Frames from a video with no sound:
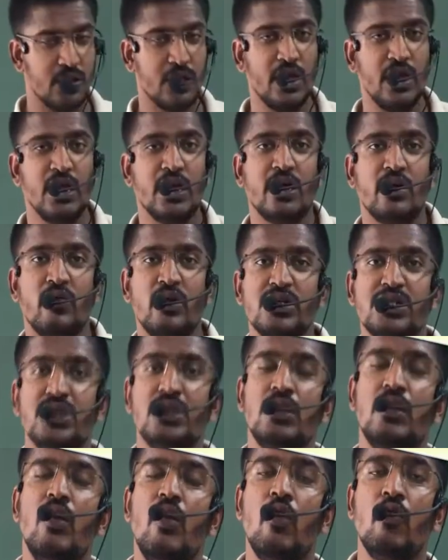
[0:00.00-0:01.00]
the
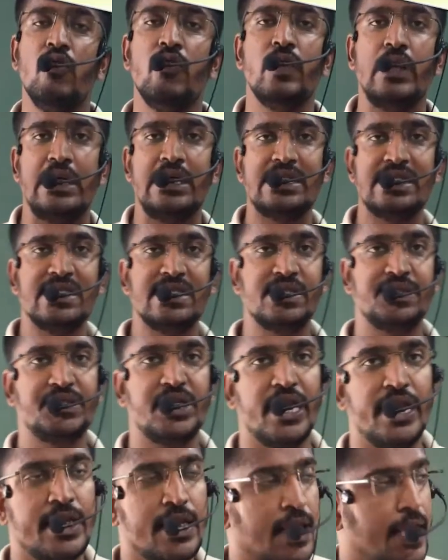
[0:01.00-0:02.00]
equation of
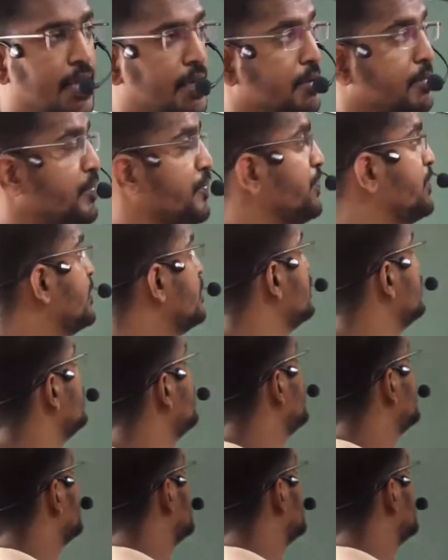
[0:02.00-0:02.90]
straight line. That